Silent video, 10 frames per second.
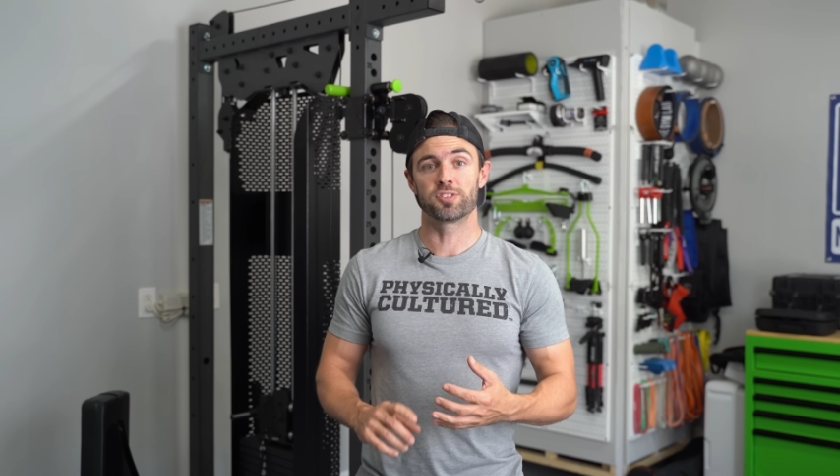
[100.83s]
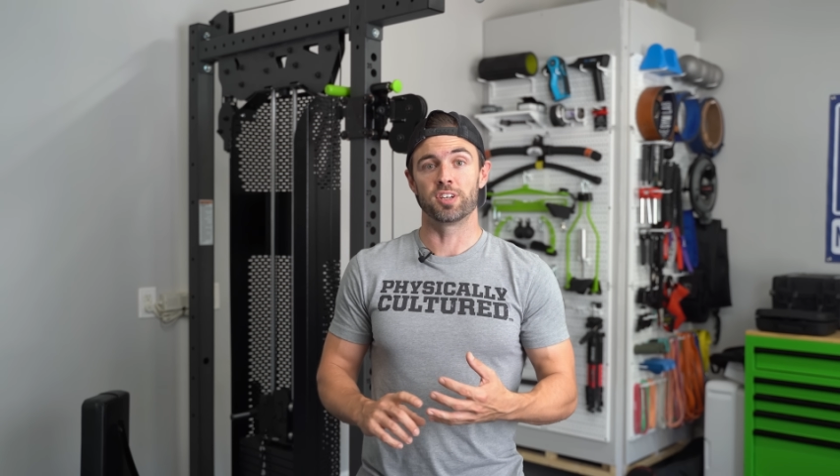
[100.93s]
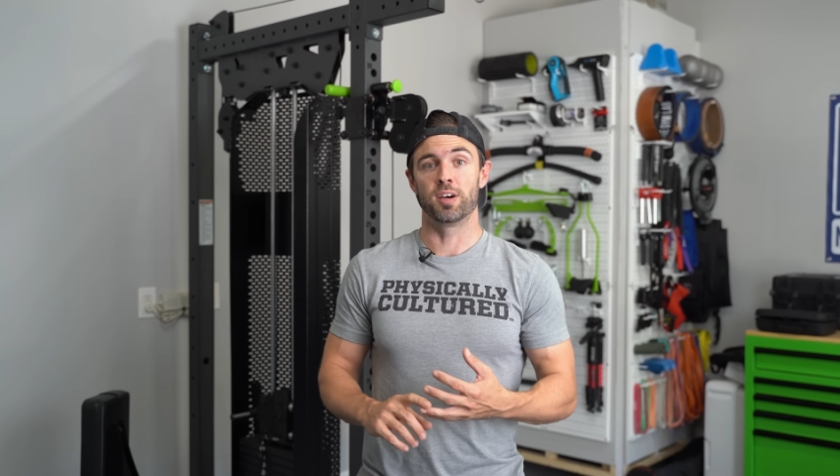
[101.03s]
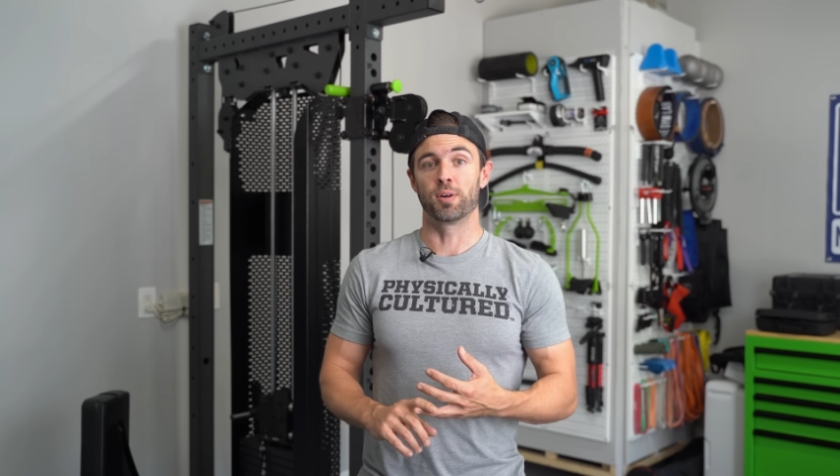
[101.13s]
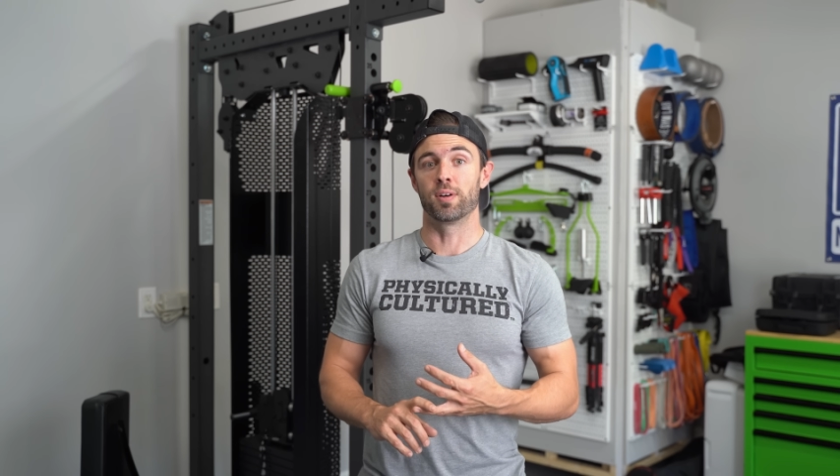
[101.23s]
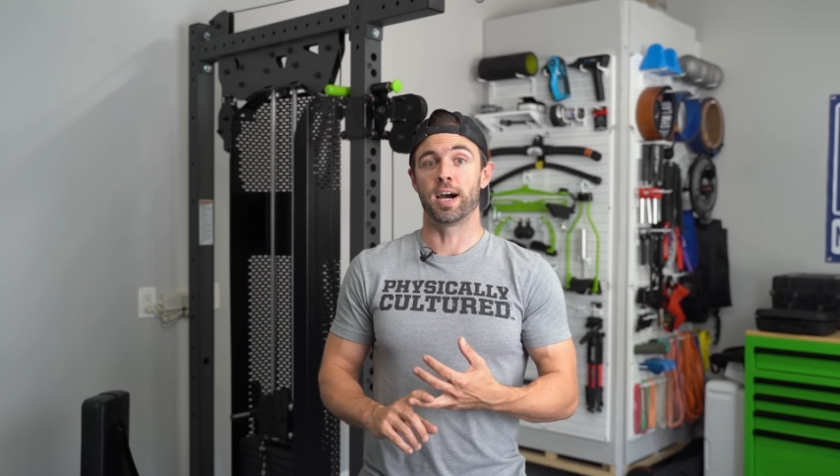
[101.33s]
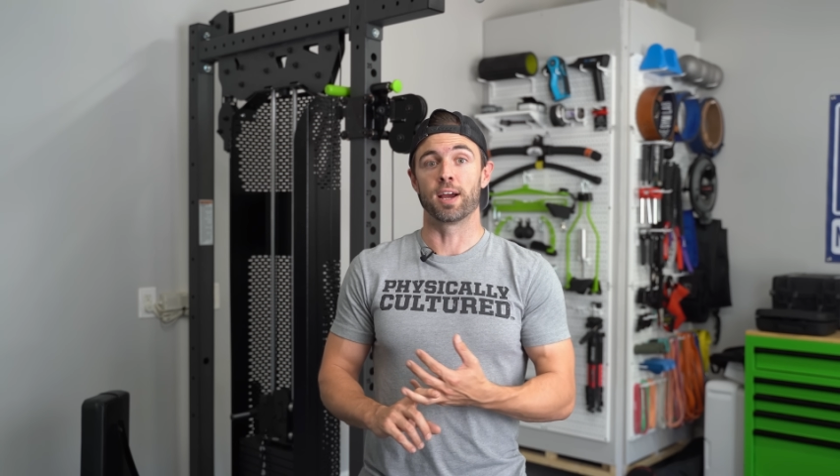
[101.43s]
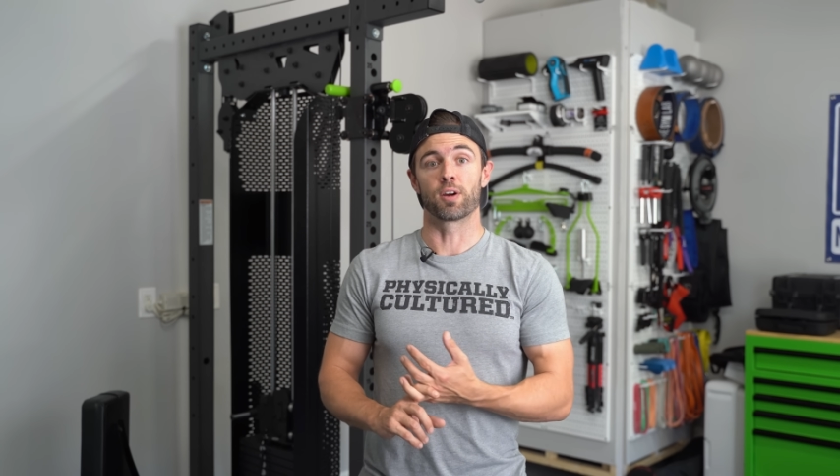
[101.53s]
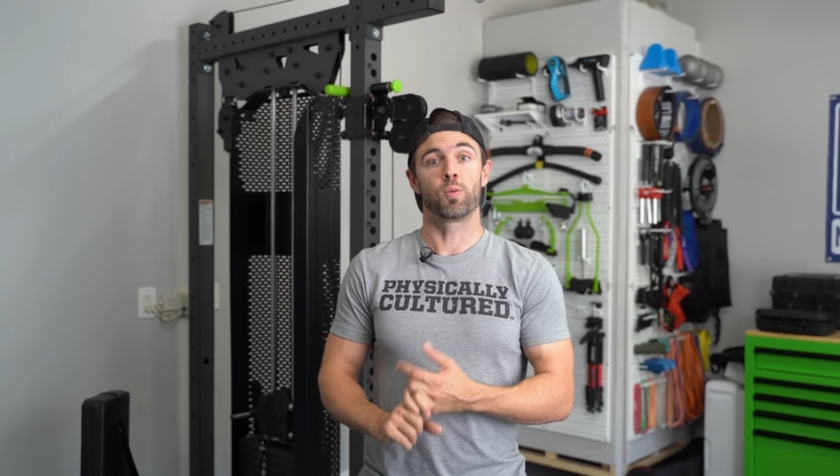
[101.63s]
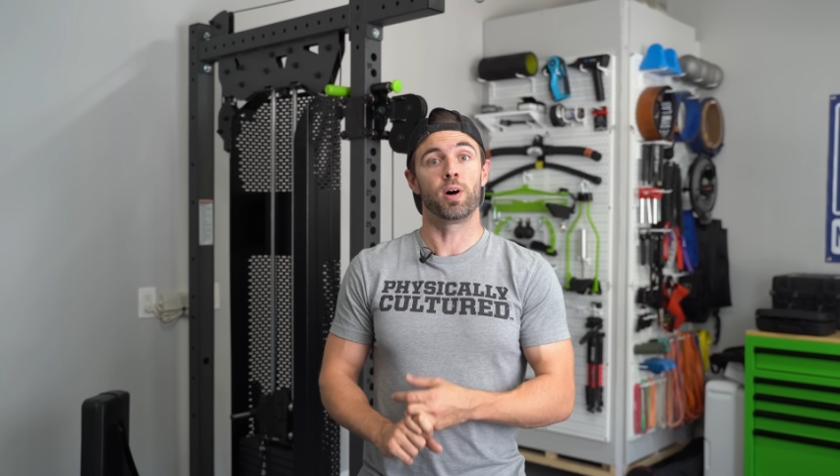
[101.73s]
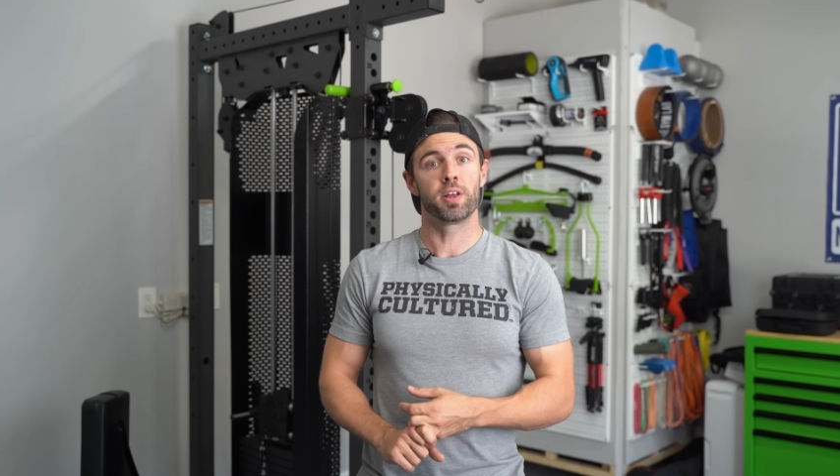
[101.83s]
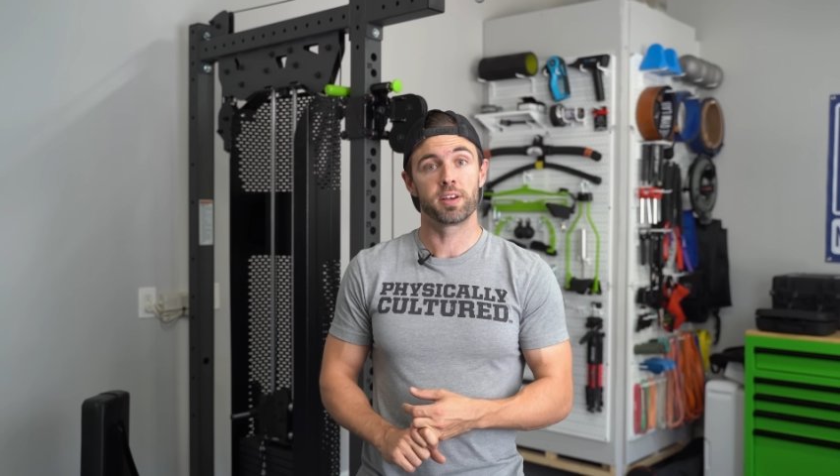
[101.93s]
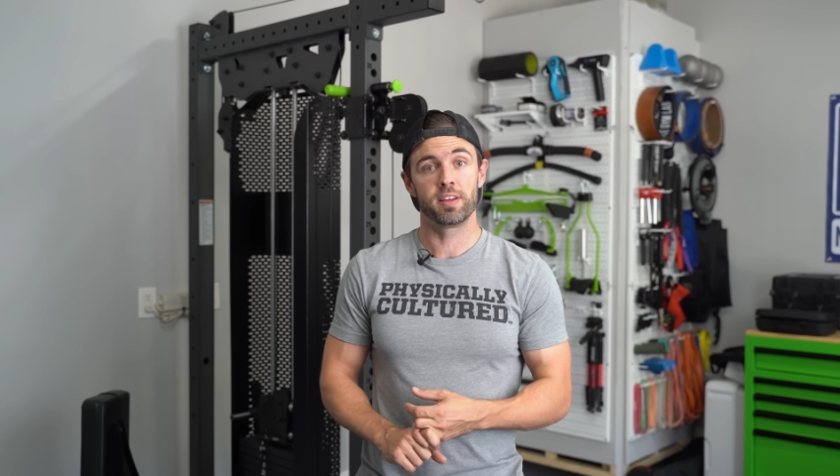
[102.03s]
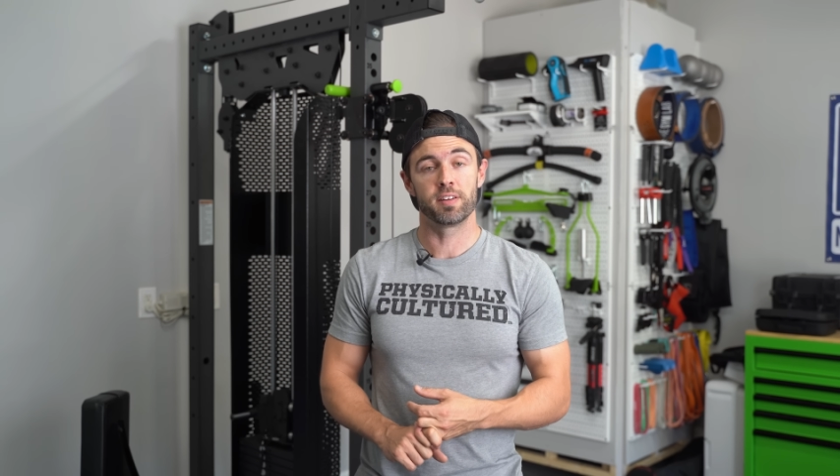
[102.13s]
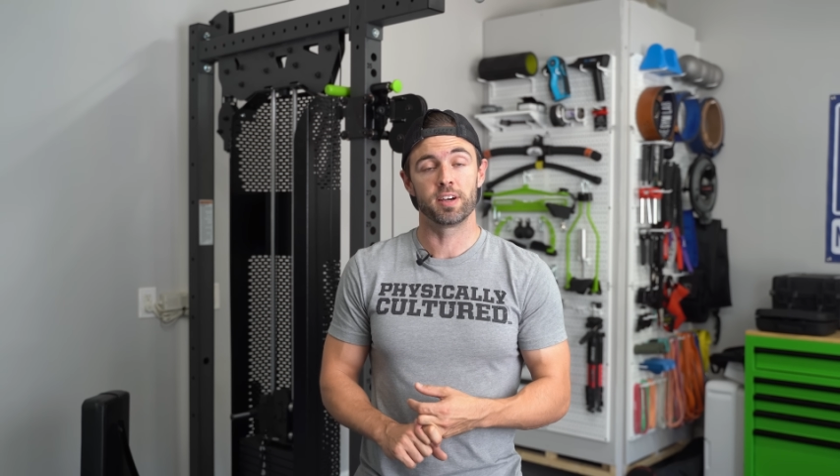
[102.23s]
Some are higher
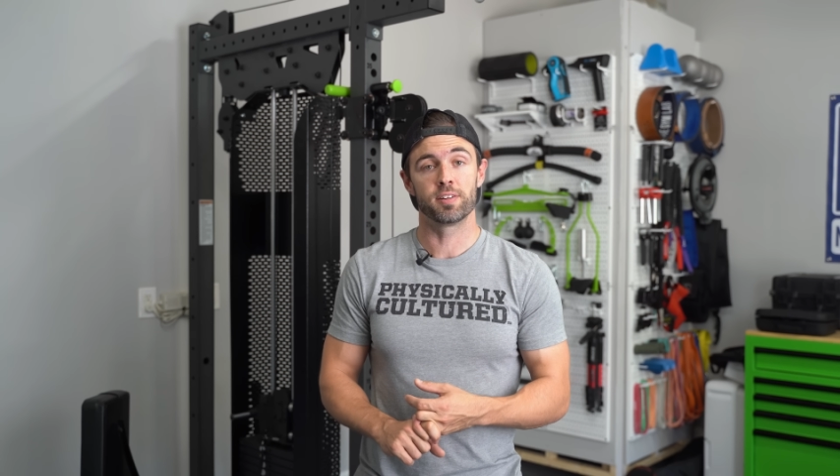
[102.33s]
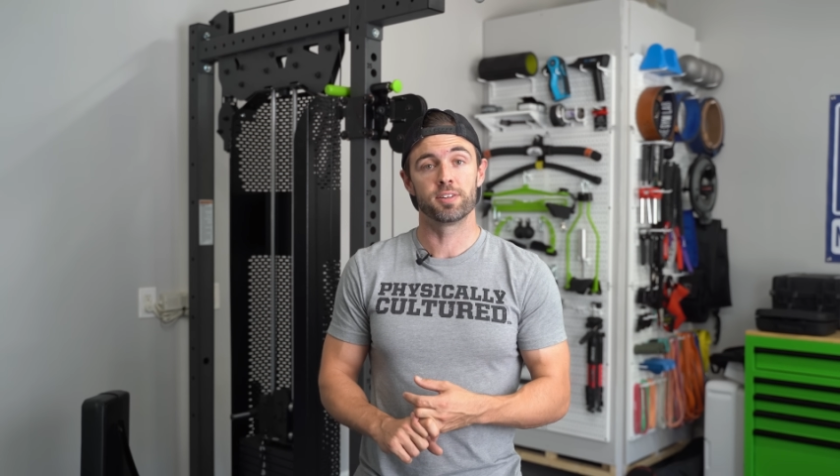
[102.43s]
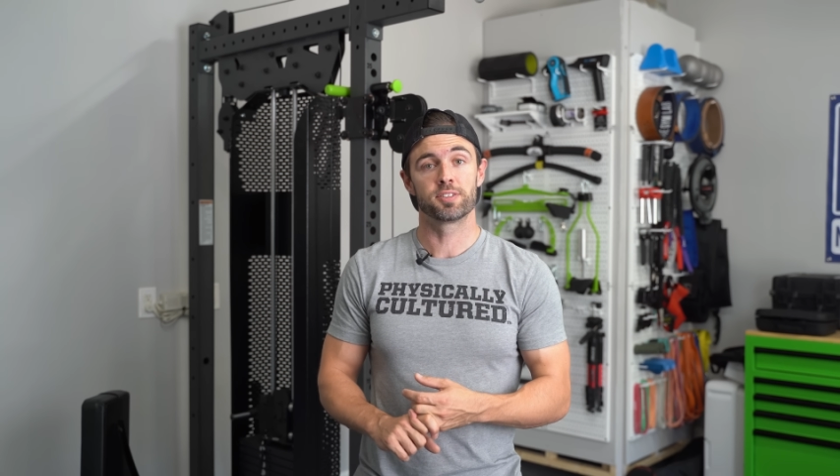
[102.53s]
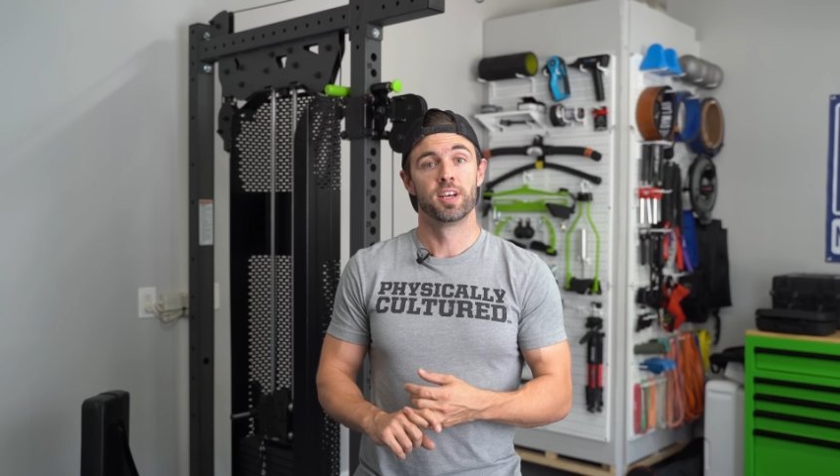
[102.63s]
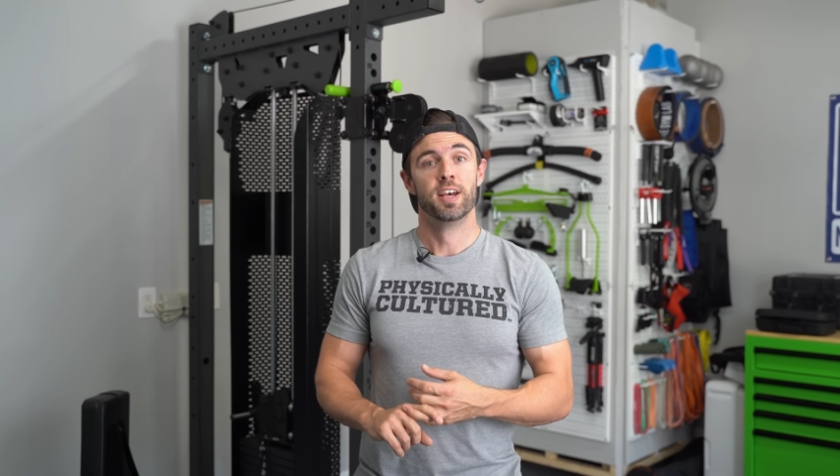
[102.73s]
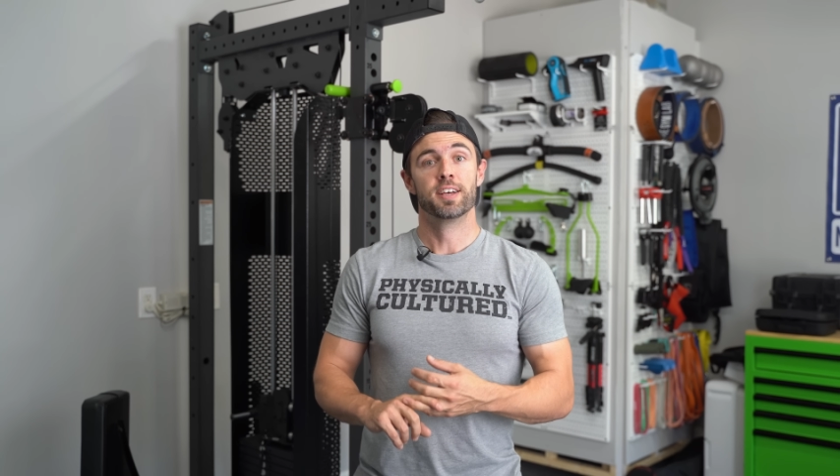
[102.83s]
quality than others.